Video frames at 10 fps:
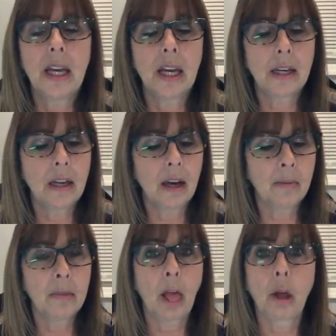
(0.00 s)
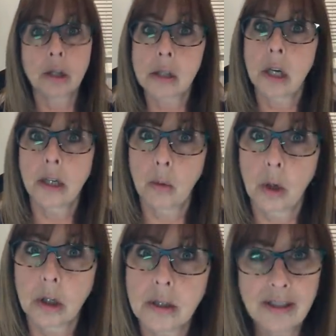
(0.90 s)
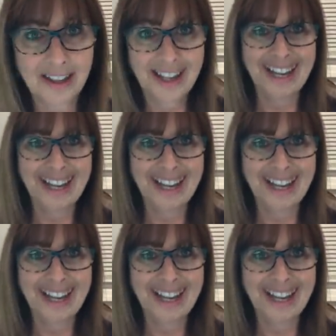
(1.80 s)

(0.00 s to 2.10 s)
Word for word: And um, it looks like it worked.